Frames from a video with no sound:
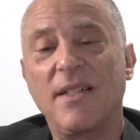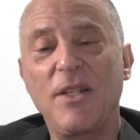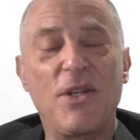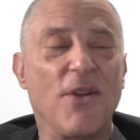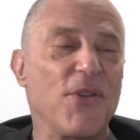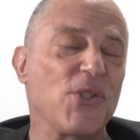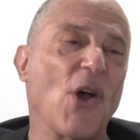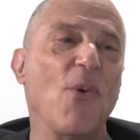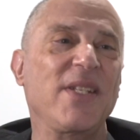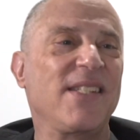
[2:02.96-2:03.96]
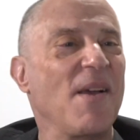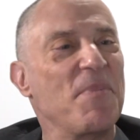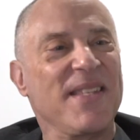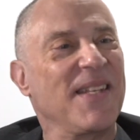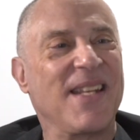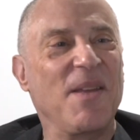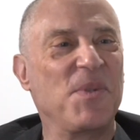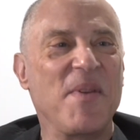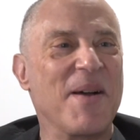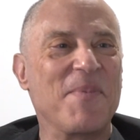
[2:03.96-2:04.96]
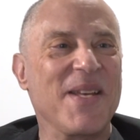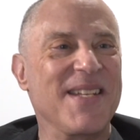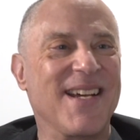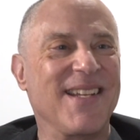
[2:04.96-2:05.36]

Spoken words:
There's always something that keeps me up at night.